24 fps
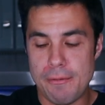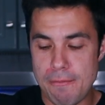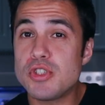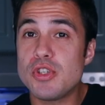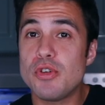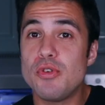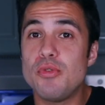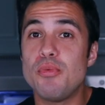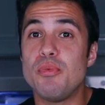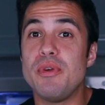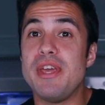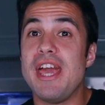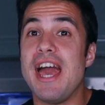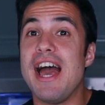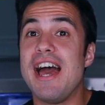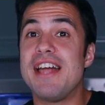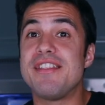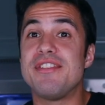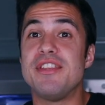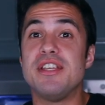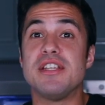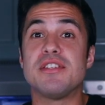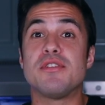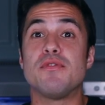So we
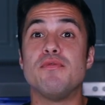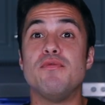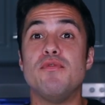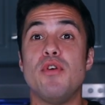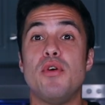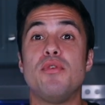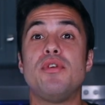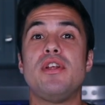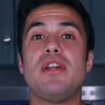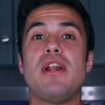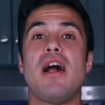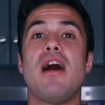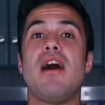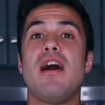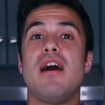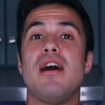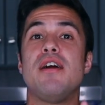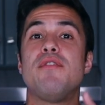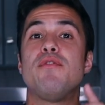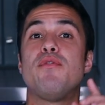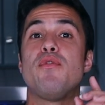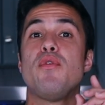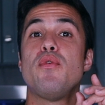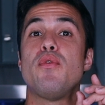had this voted
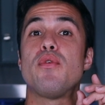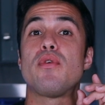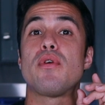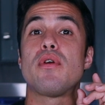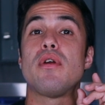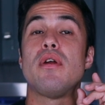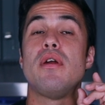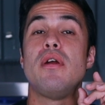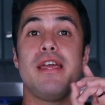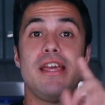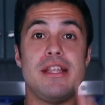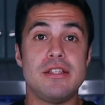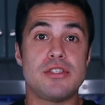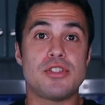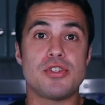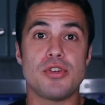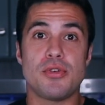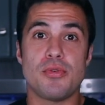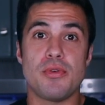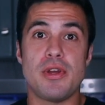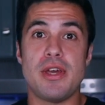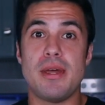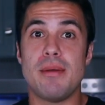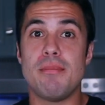on for
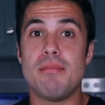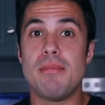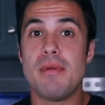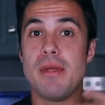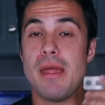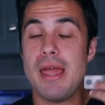Instagram,